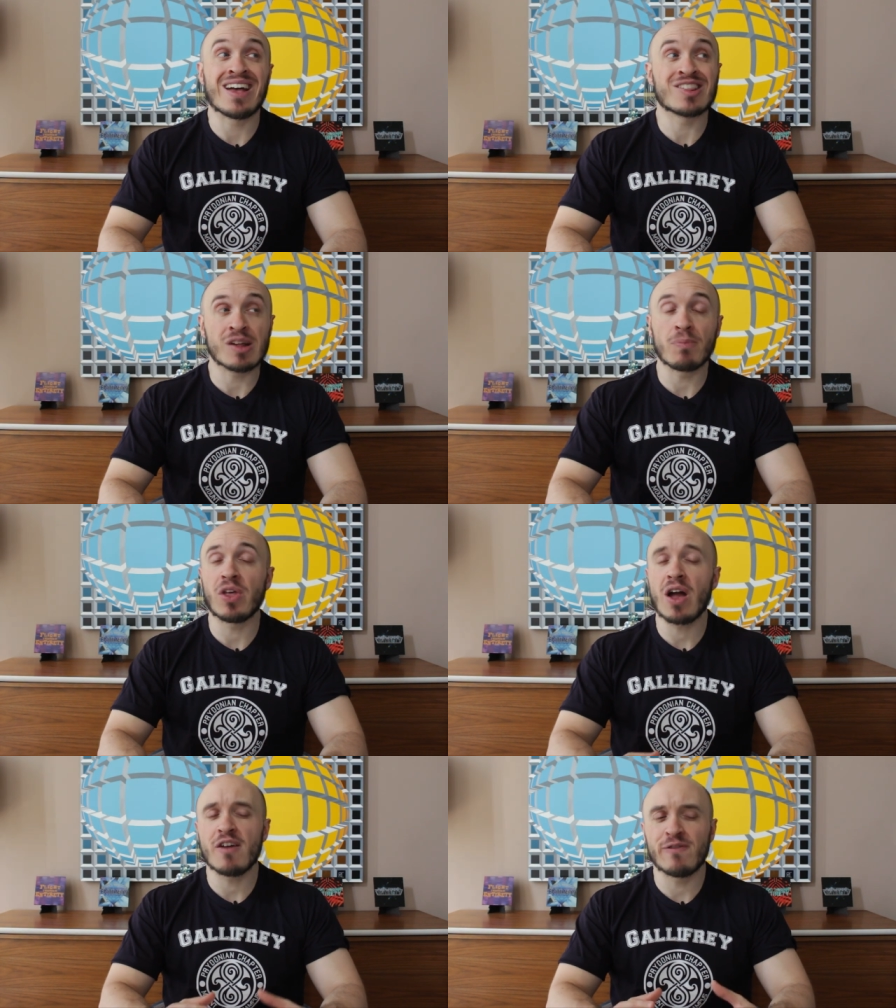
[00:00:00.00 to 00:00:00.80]
and
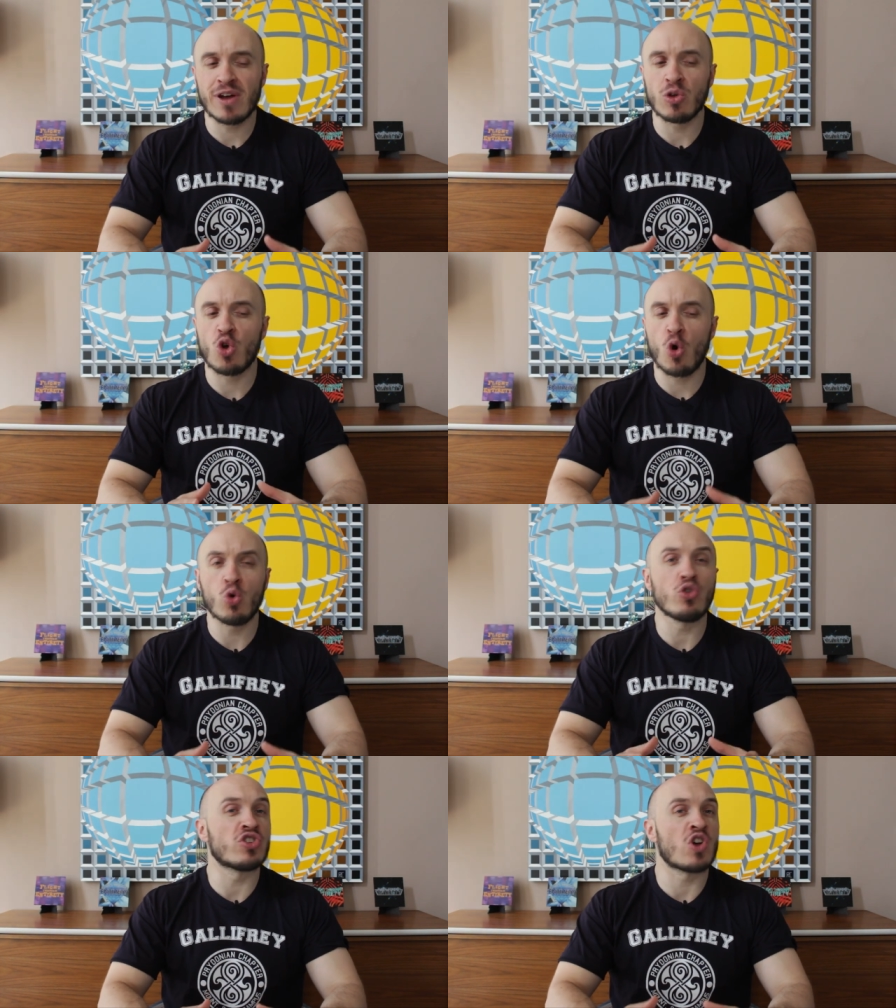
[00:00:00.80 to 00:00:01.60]
something I felt
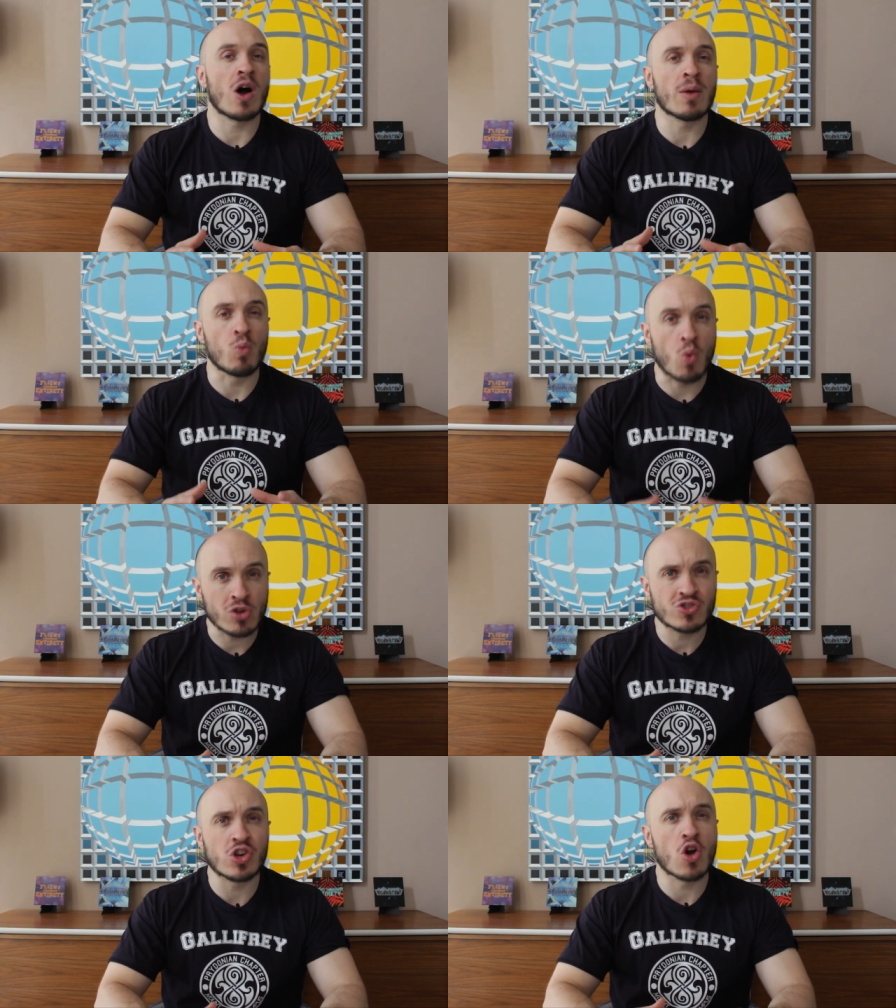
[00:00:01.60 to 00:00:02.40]
all the time
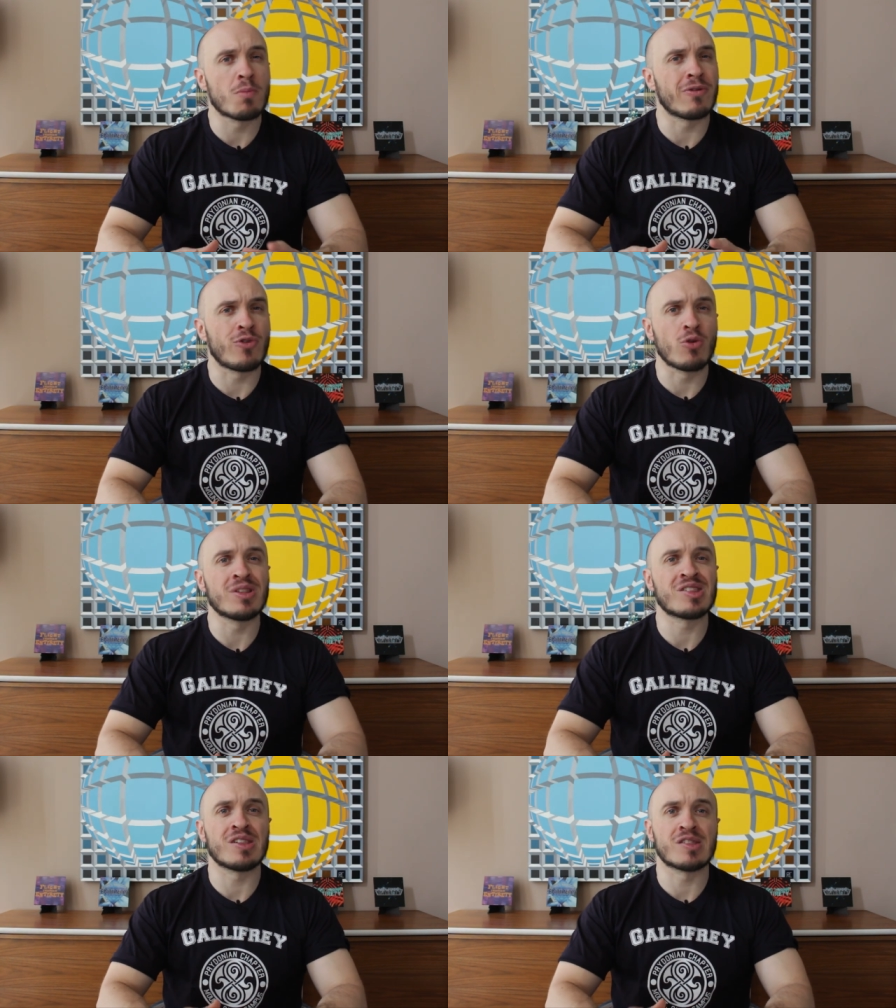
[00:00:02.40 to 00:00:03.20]
watching her
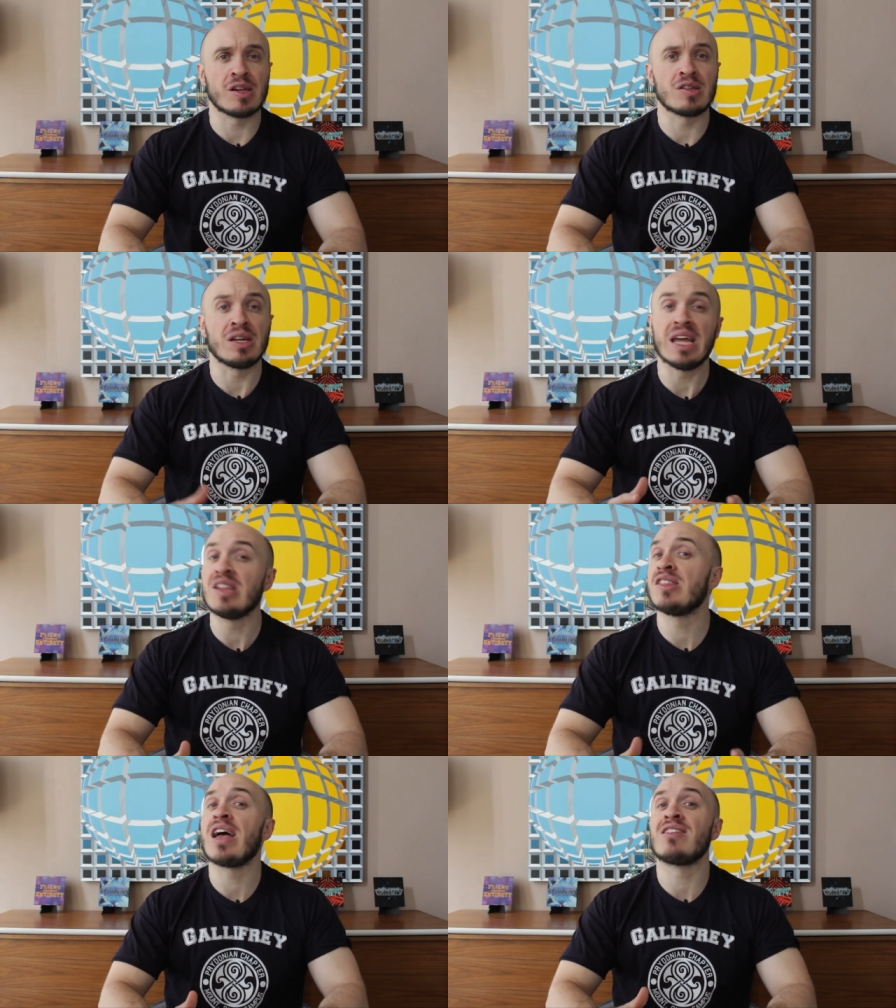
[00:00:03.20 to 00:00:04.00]
performance this season
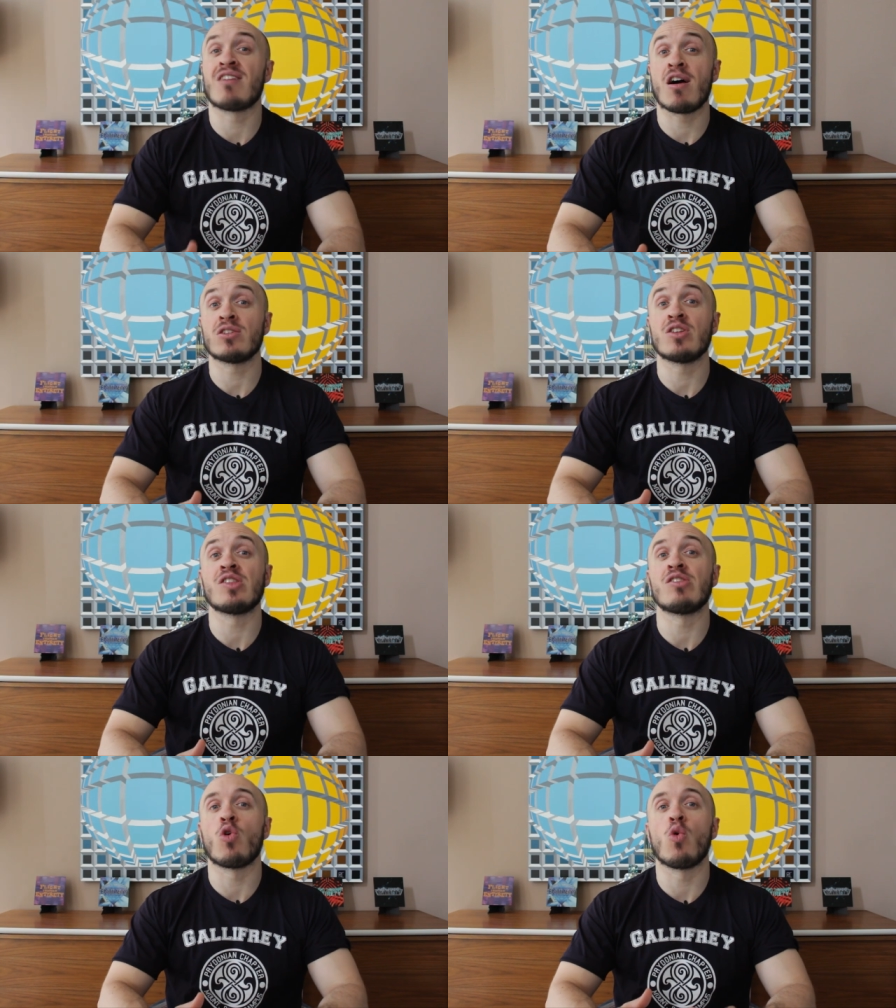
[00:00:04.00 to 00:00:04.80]
is that
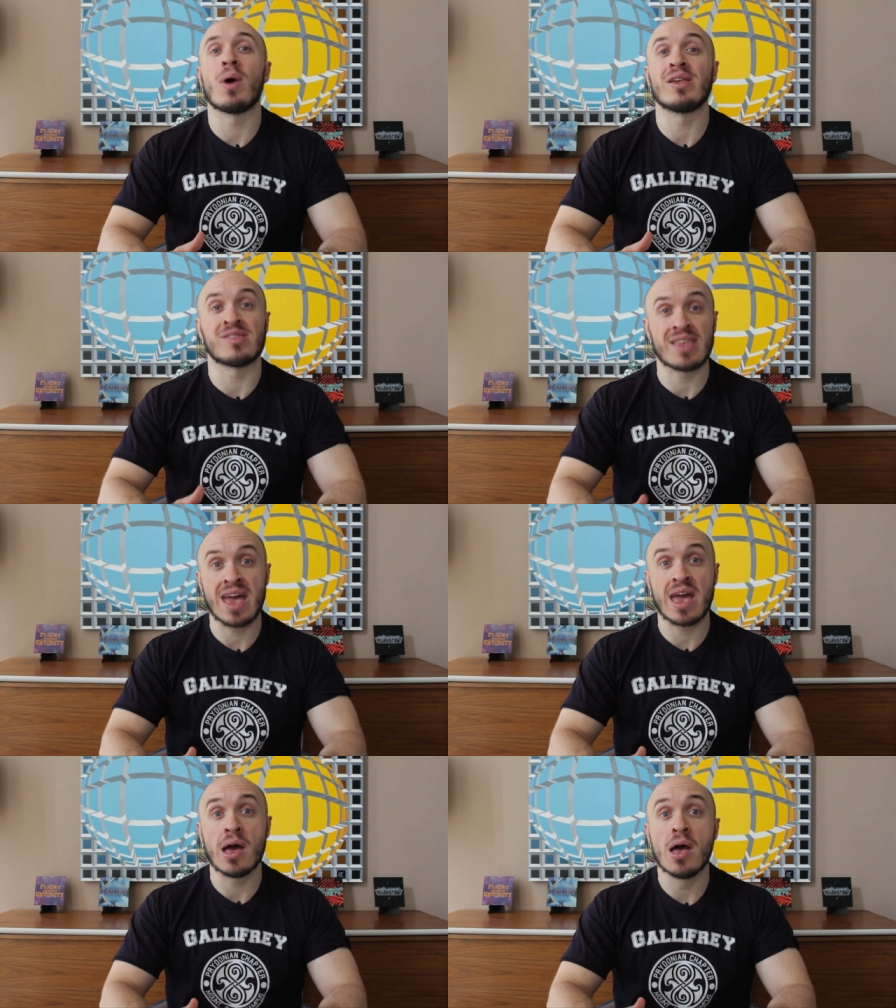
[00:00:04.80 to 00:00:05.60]
darkness is always
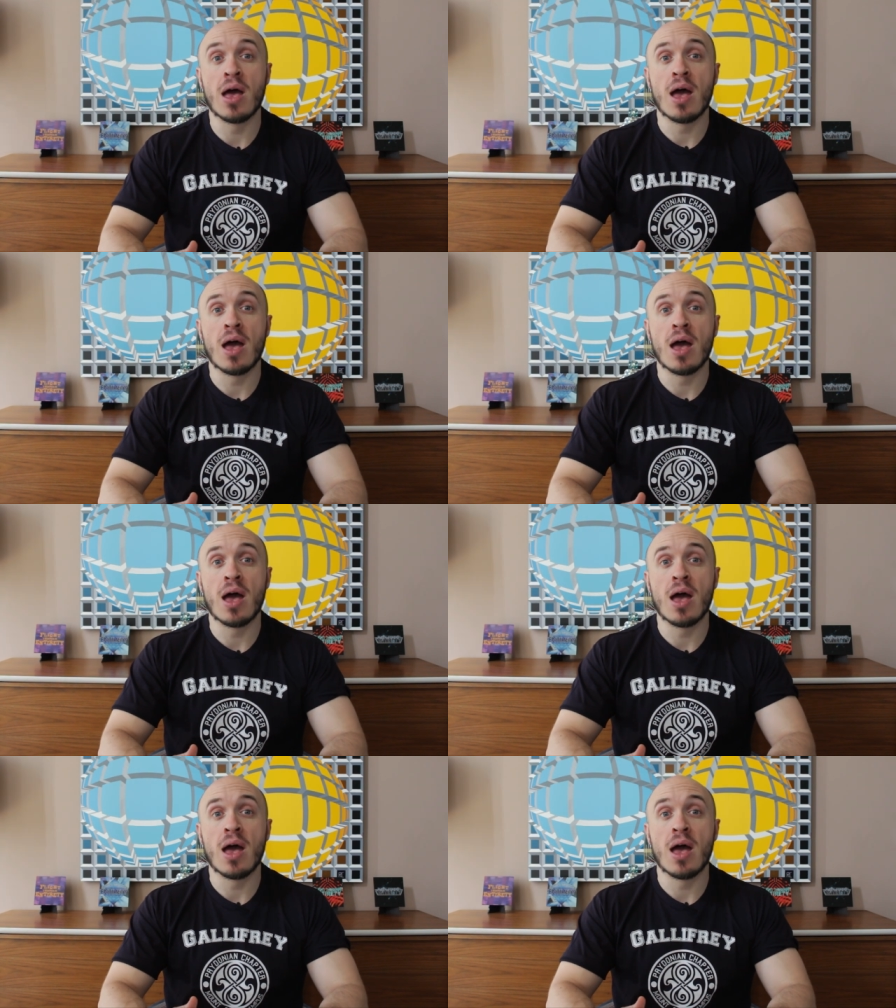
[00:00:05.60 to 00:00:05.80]
there.